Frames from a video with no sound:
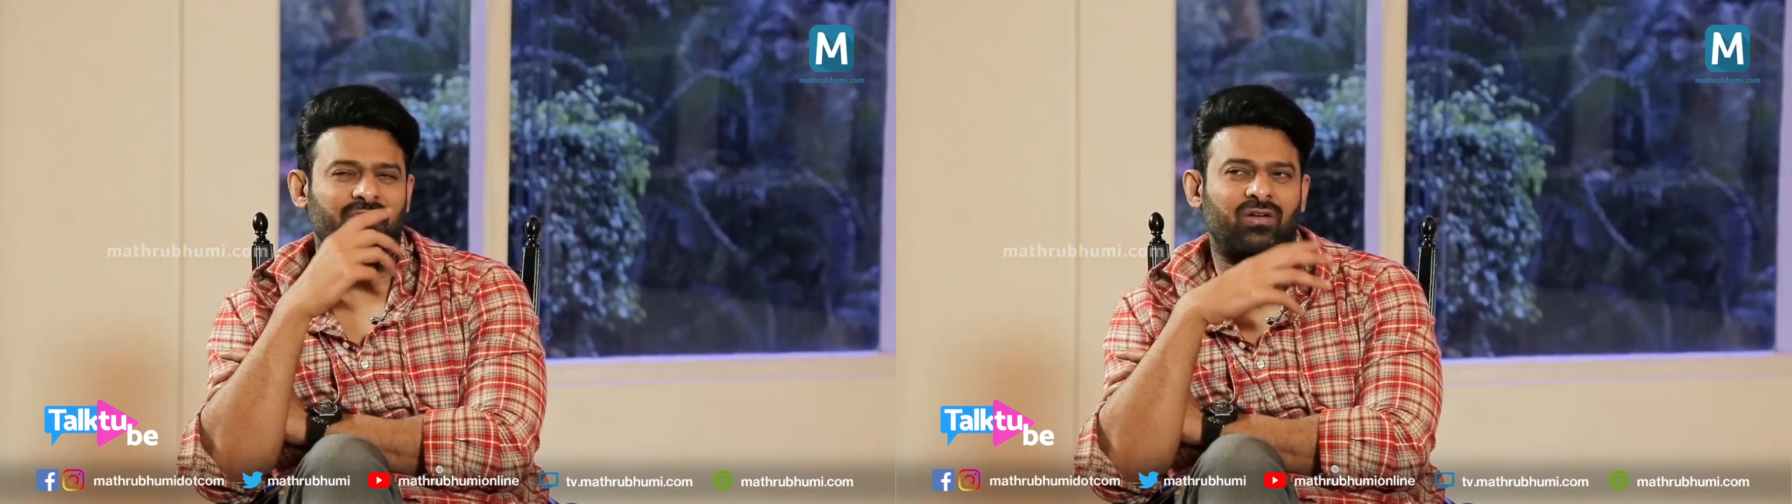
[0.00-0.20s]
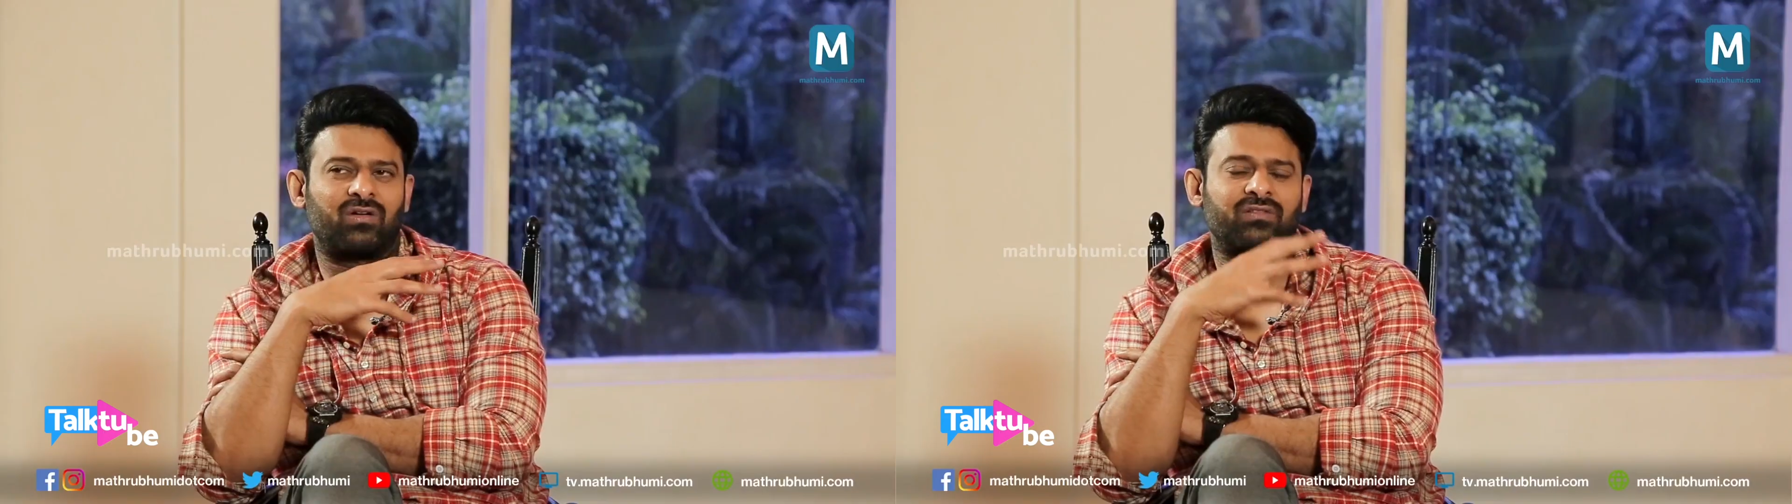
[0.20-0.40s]

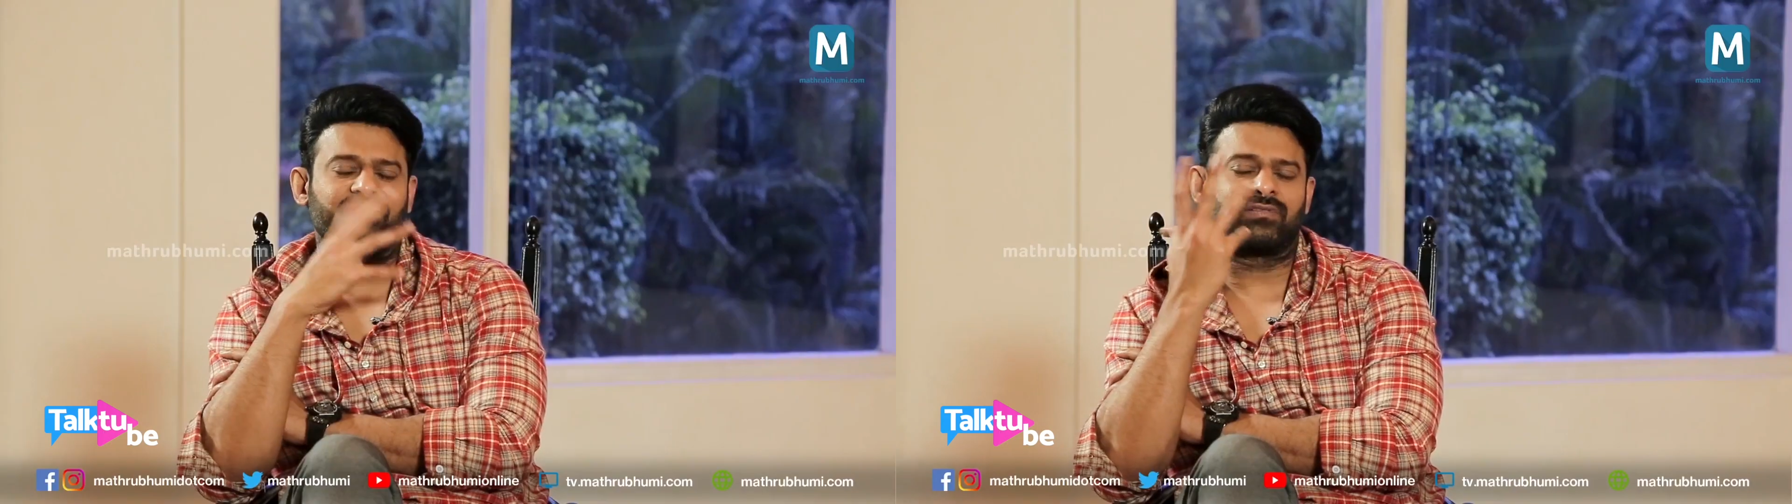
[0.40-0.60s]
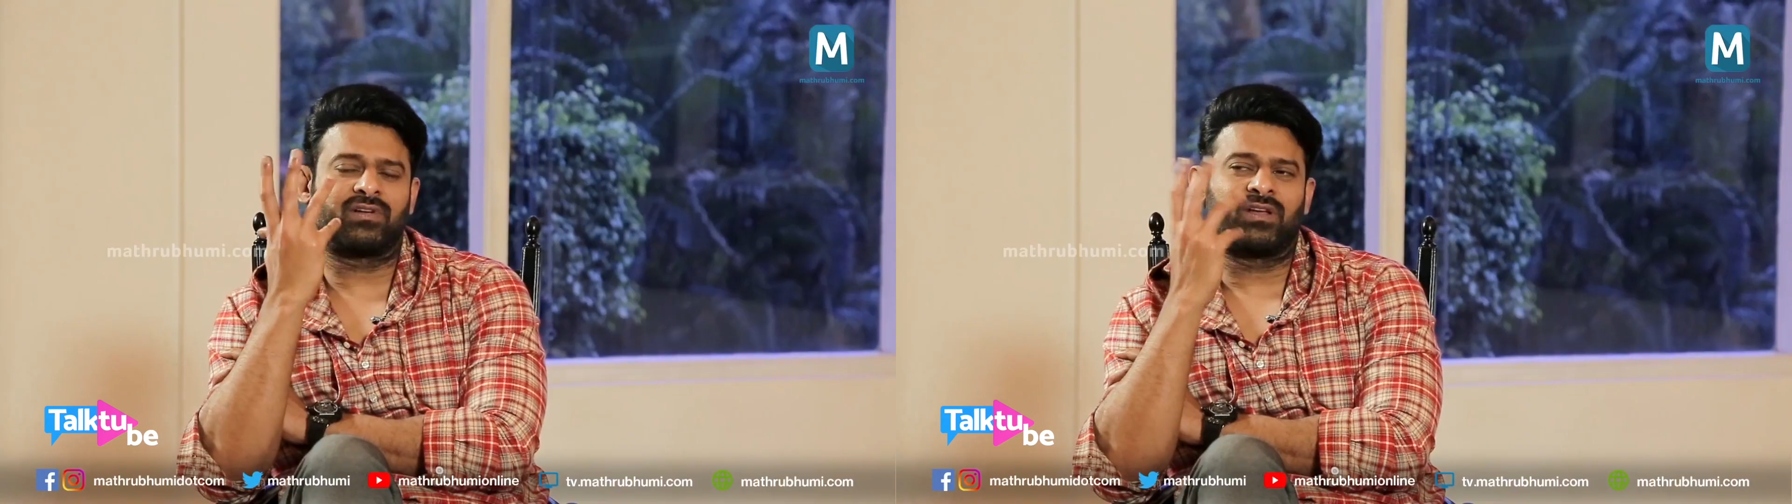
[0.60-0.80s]
There are a lot
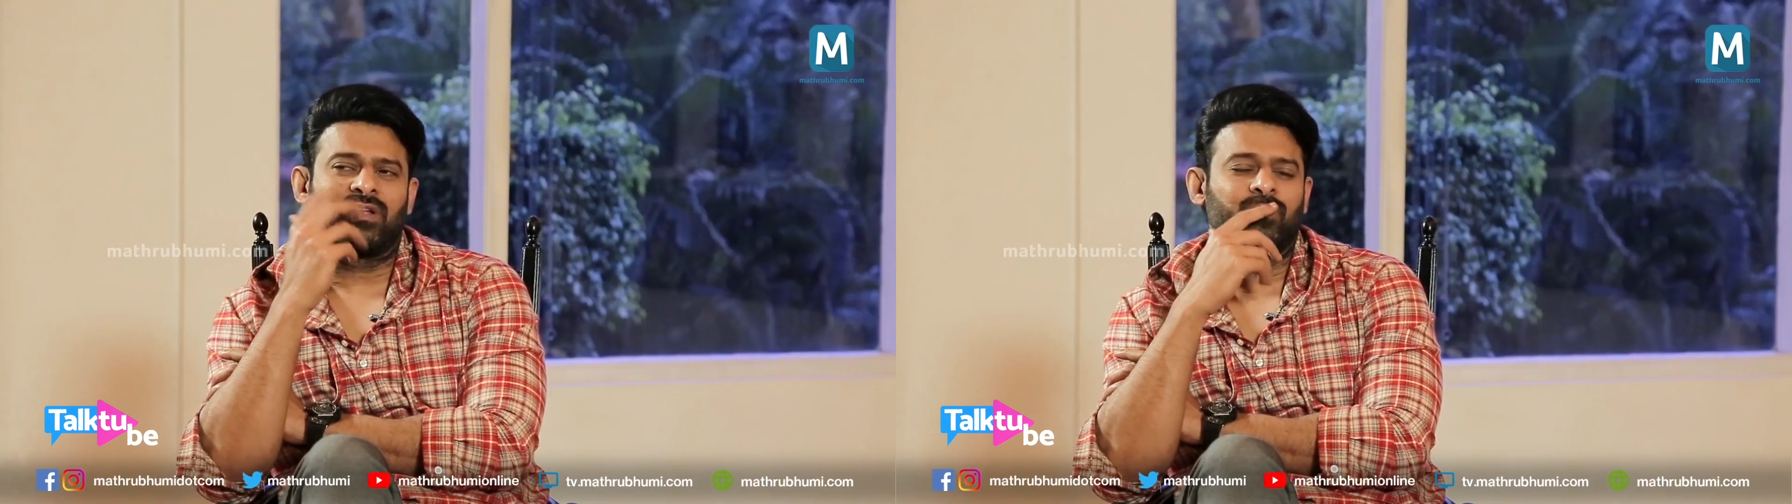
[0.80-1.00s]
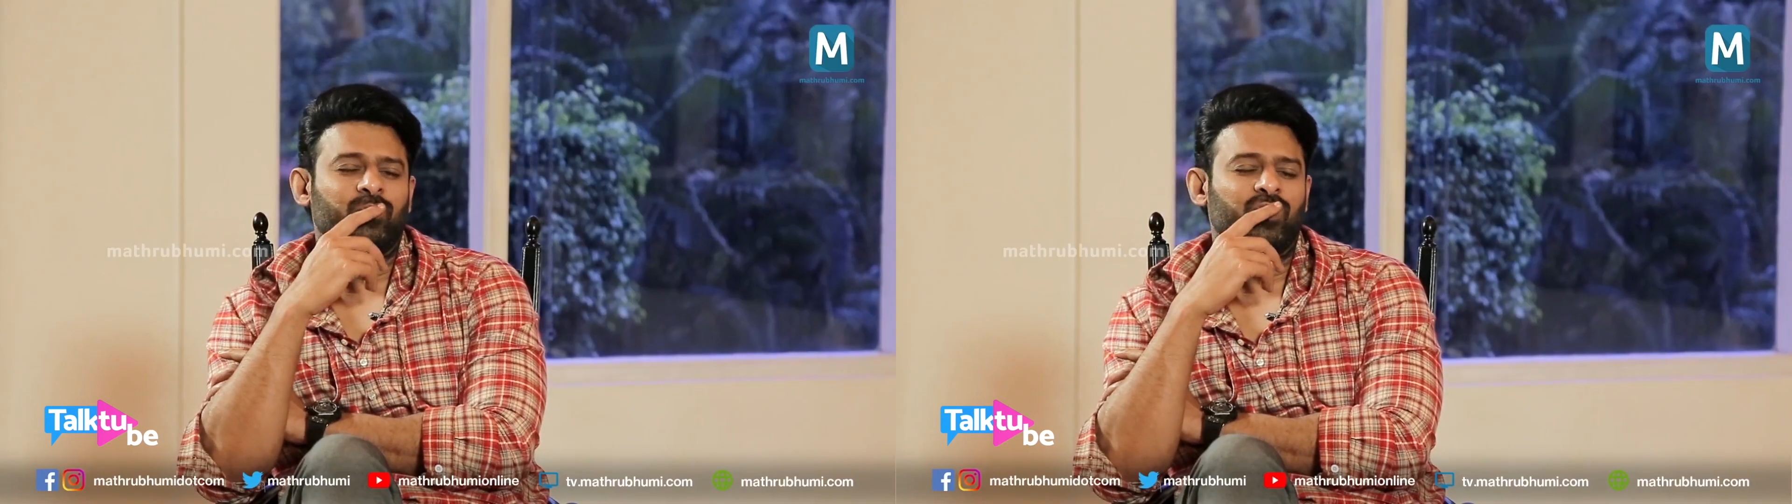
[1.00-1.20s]
of
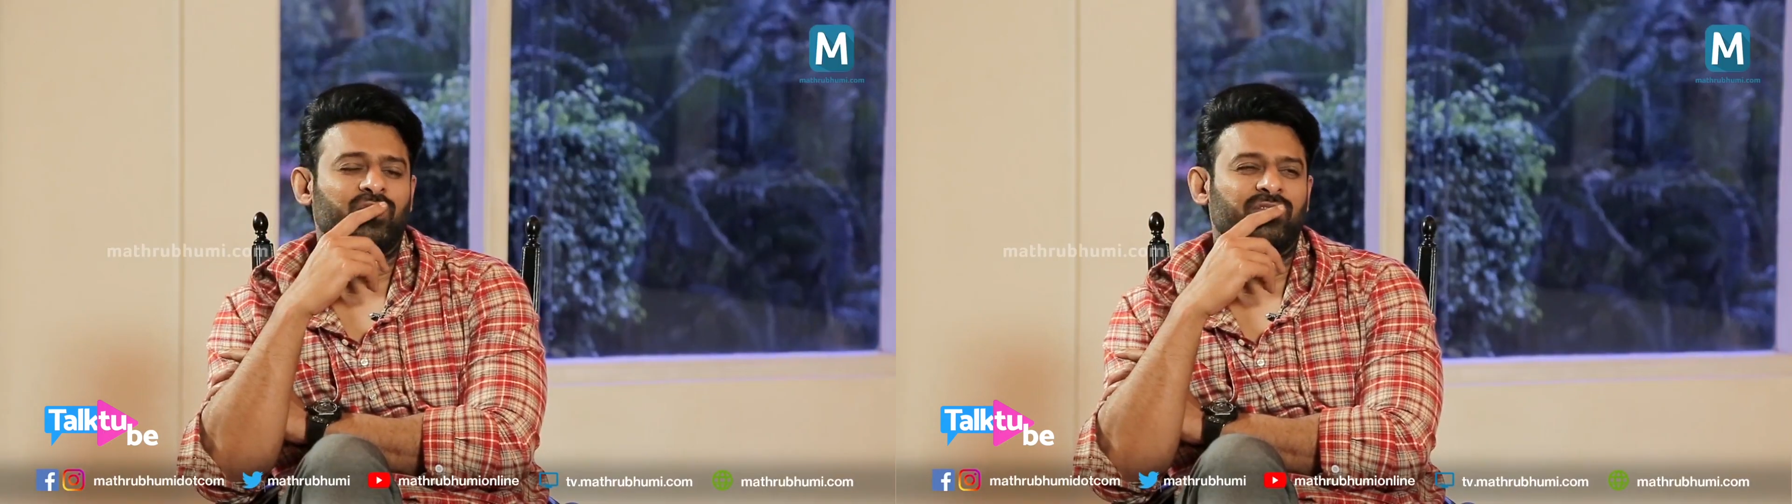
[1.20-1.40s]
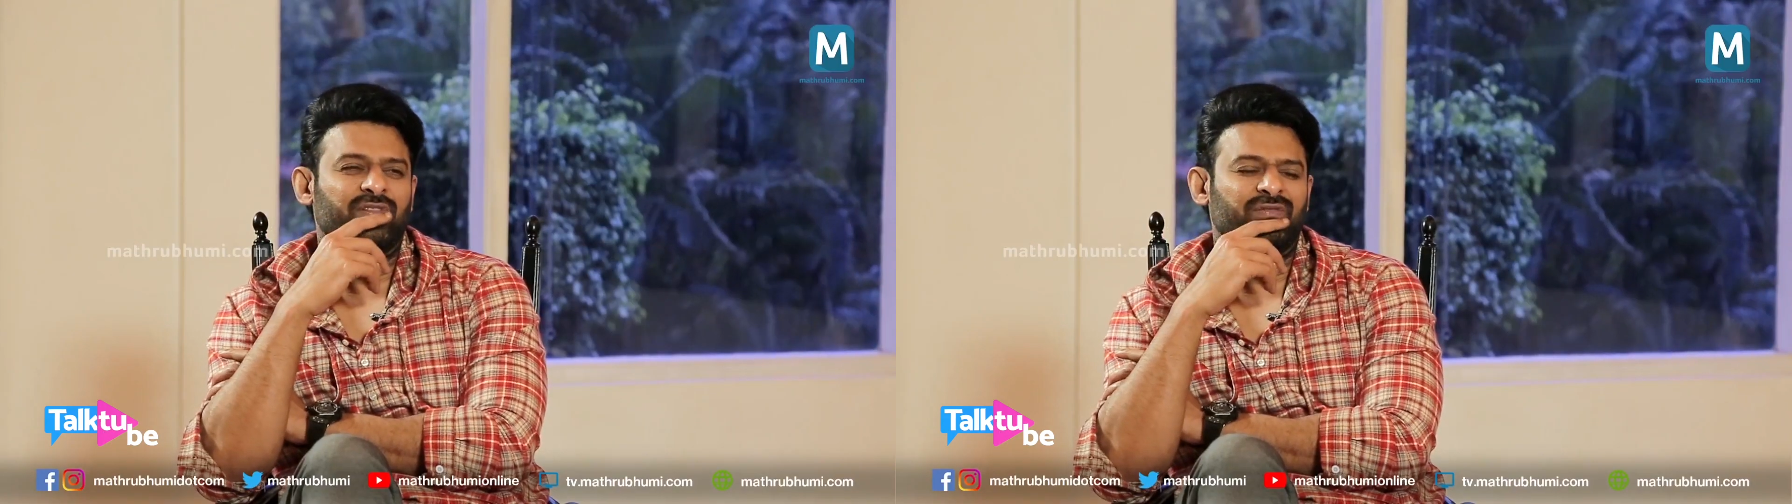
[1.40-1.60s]

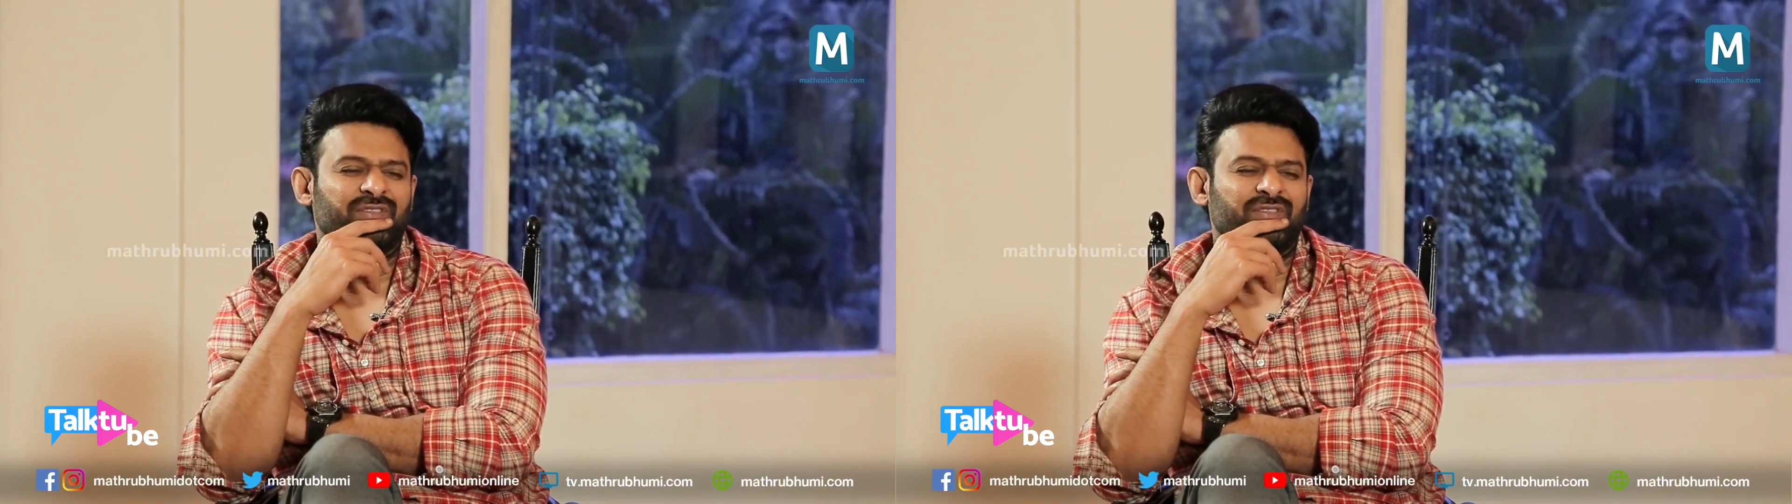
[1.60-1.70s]
beautiful